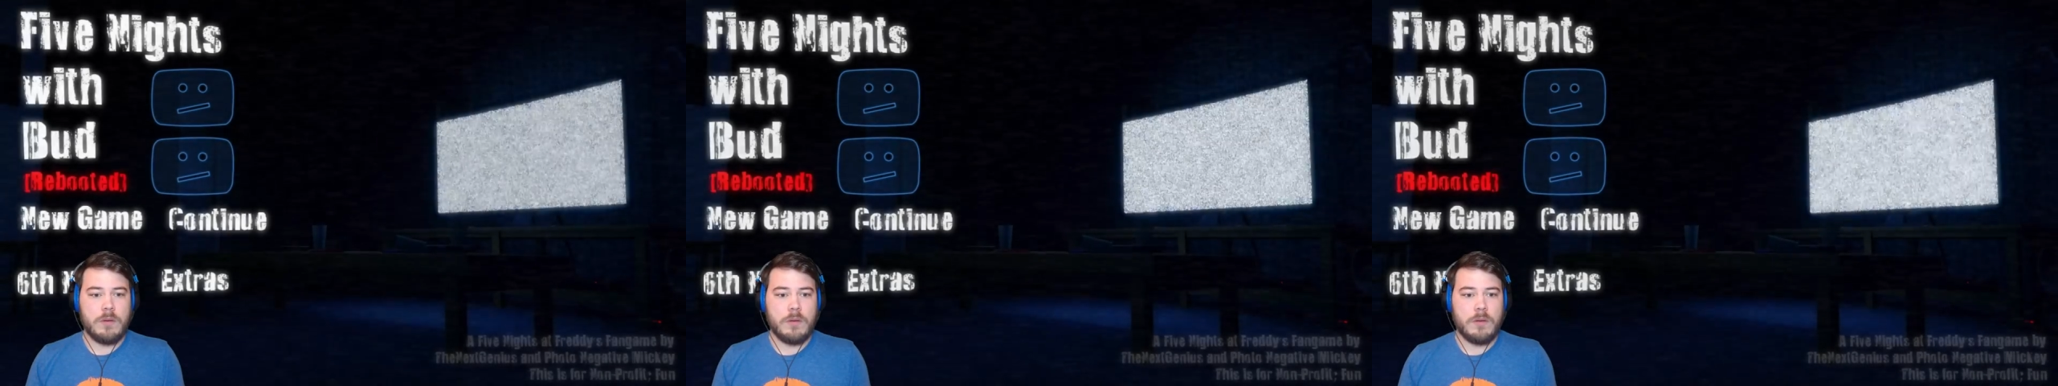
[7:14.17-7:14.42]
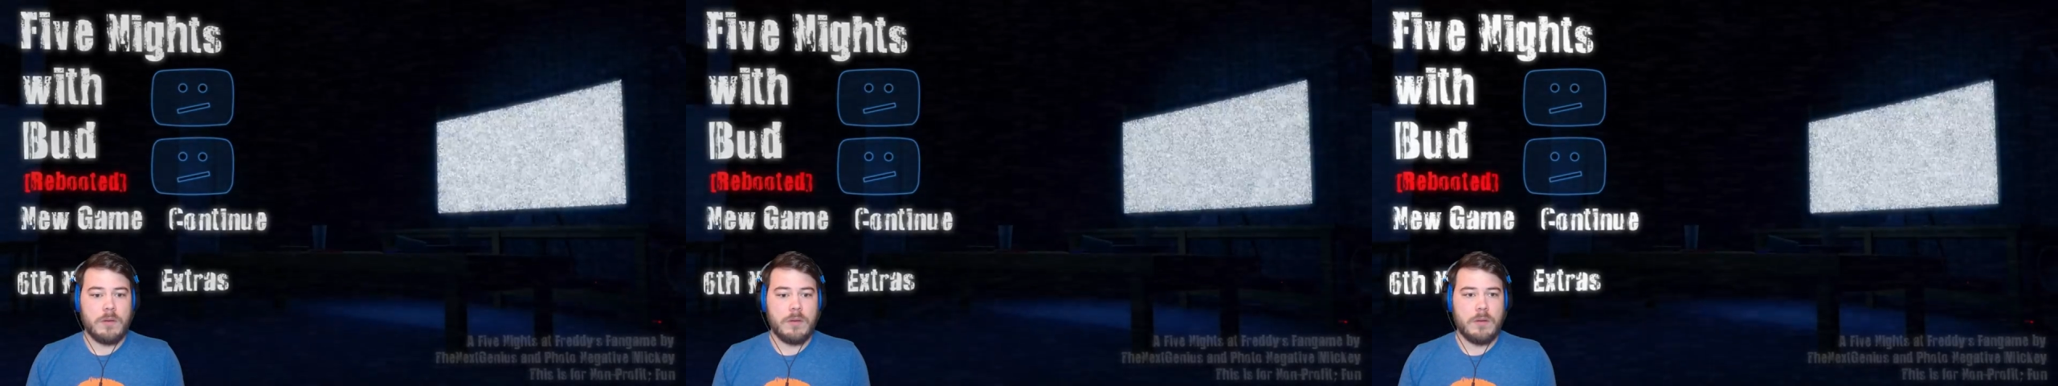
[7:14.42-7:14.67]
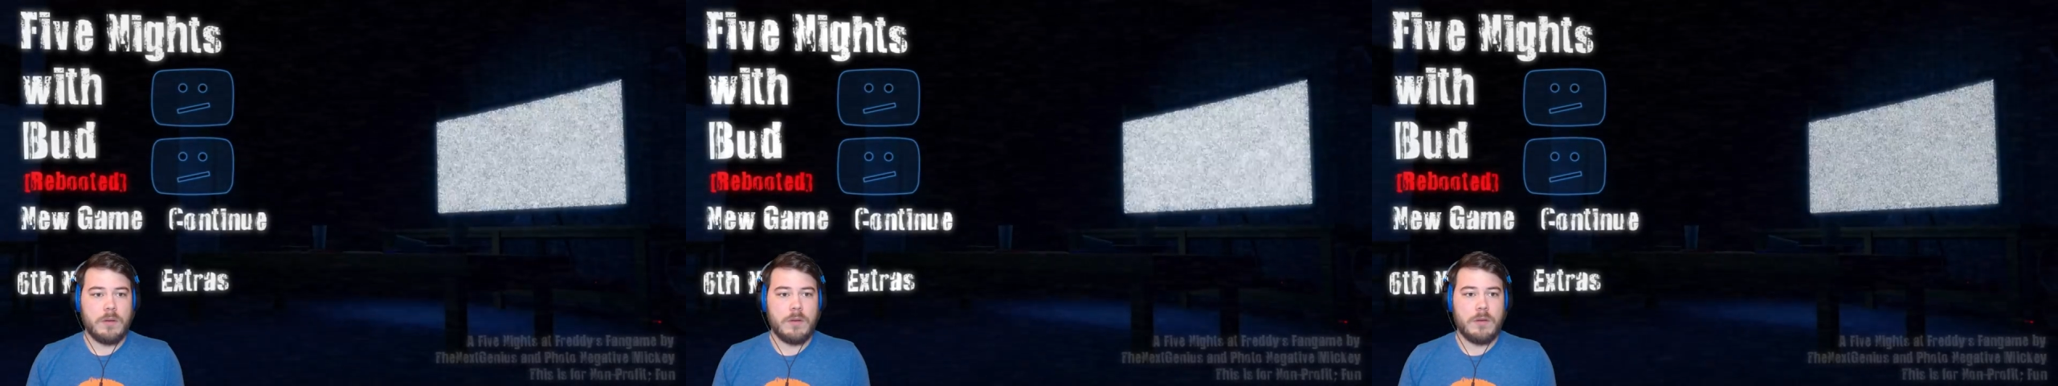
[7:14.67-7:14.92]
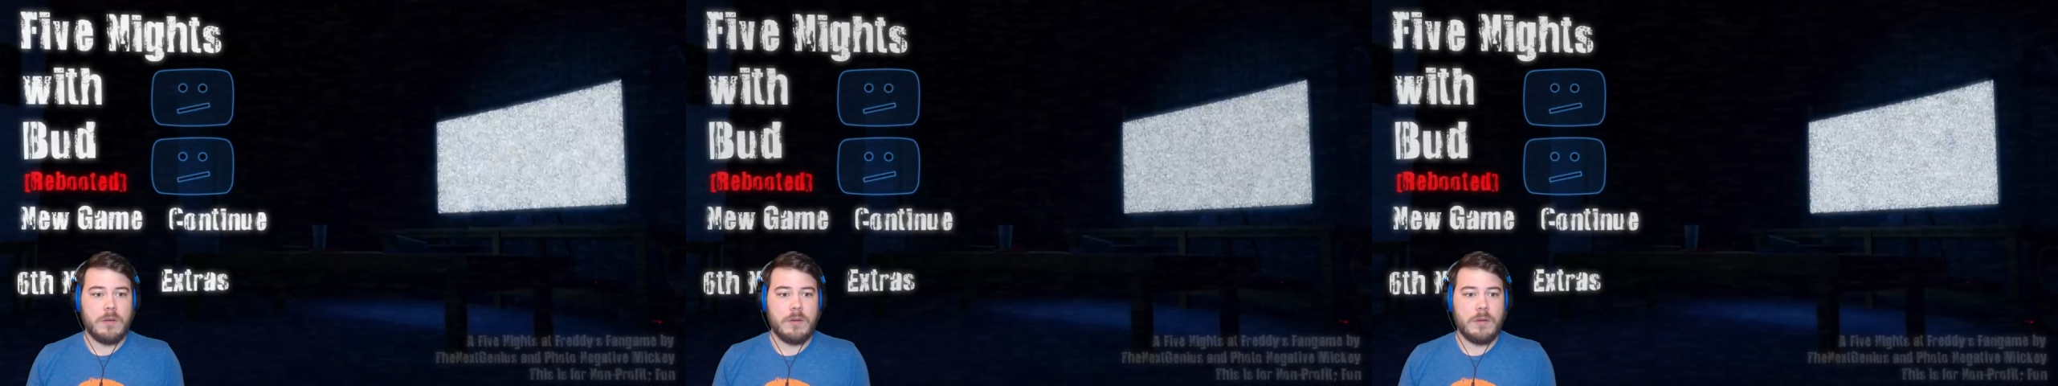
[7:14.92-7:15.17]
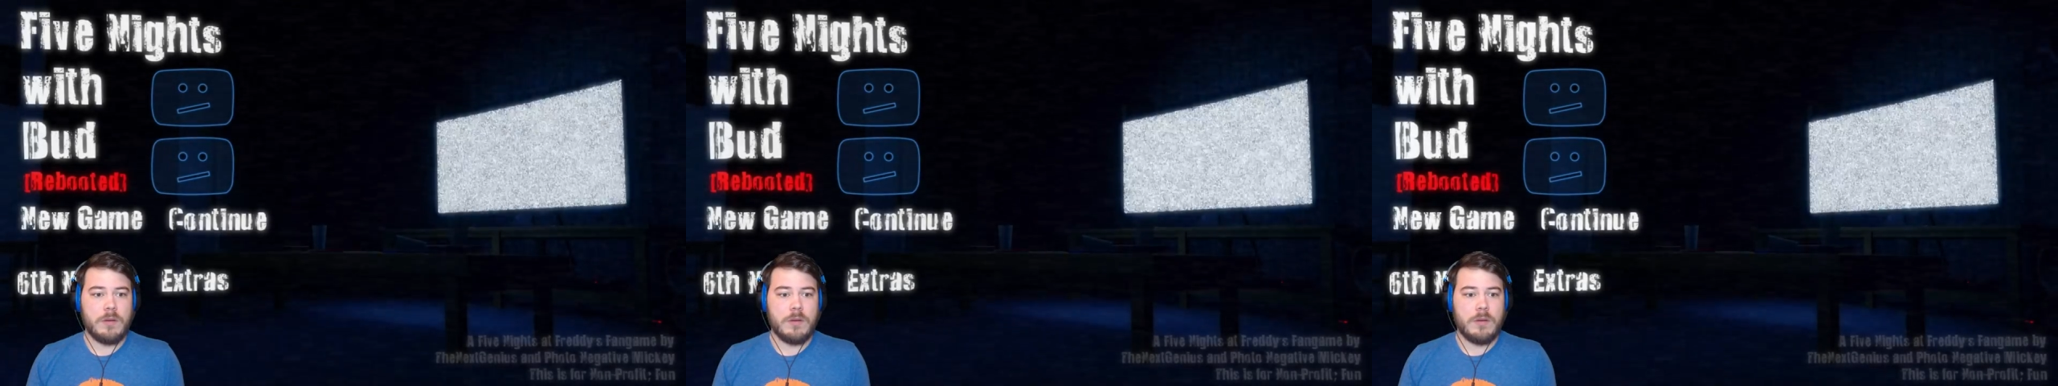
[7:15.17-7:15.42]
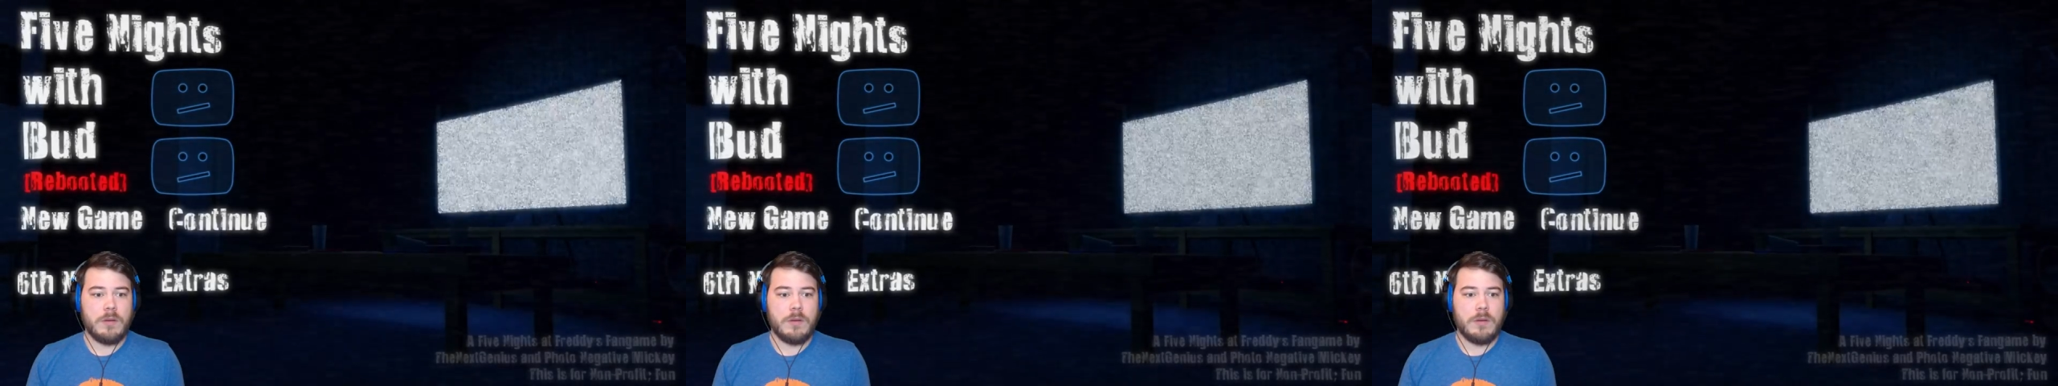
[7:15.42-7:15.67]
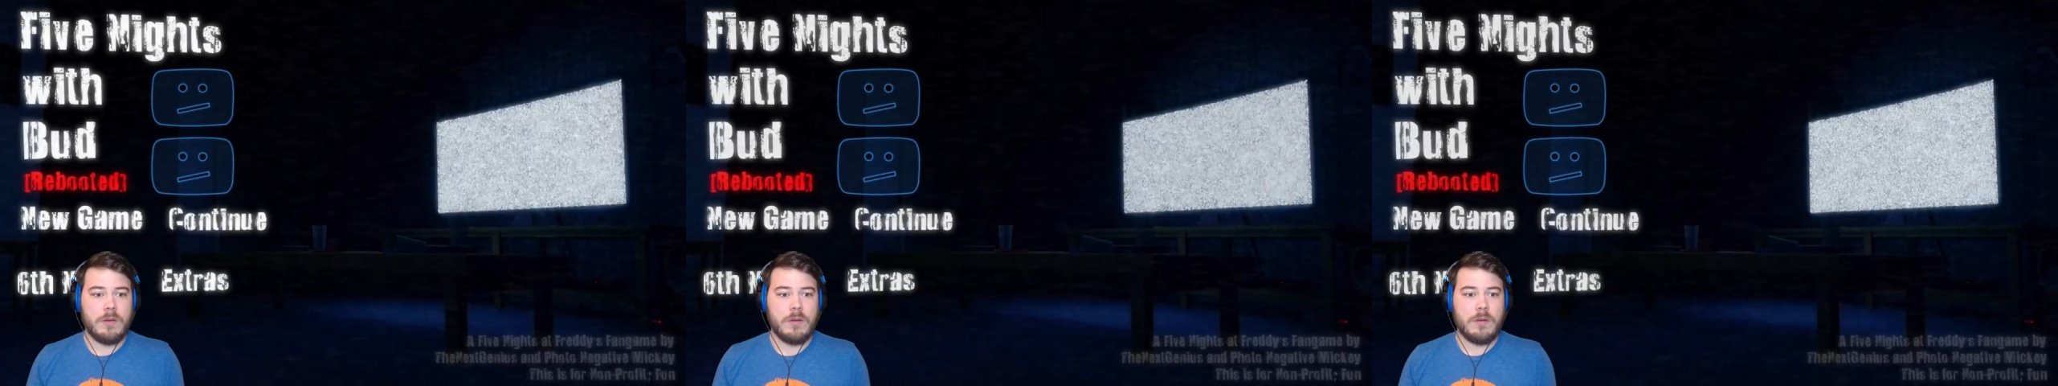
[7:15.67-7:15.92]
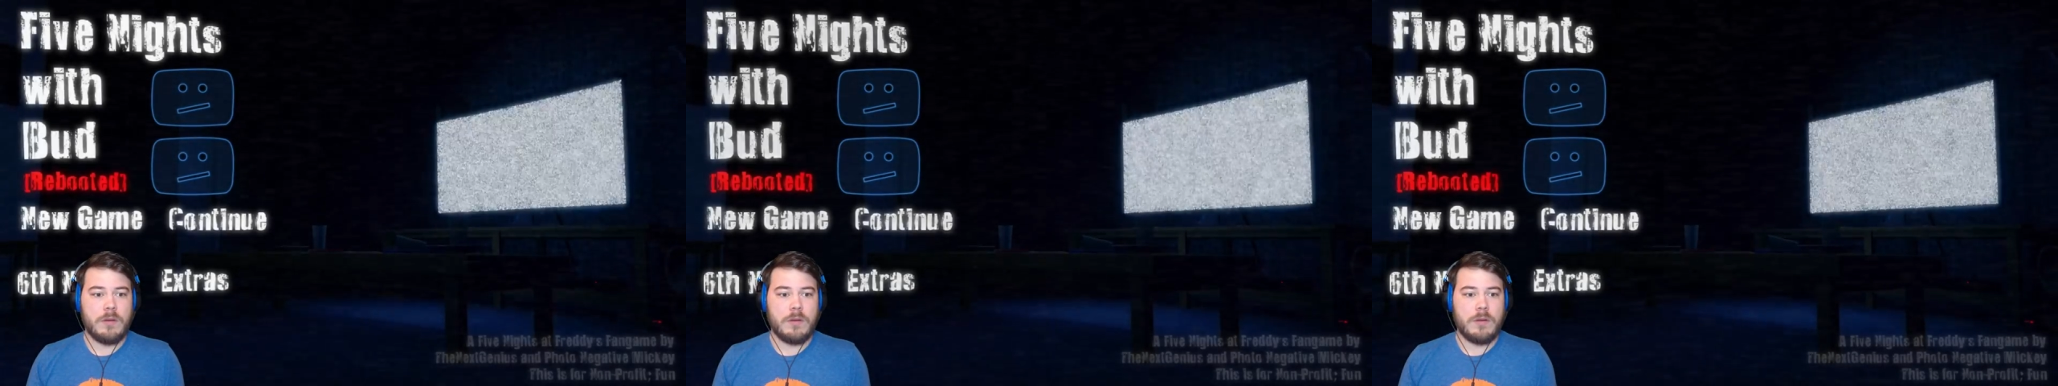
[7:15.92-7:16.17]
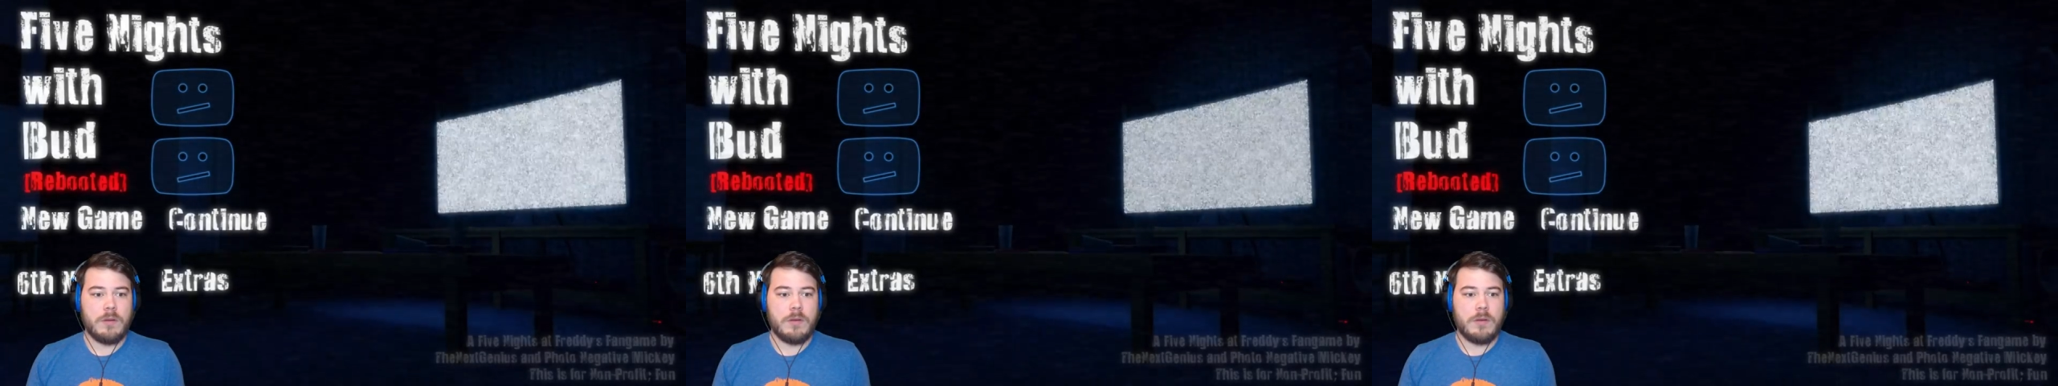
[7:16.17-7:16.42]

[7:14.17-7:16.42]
Nobody speaks.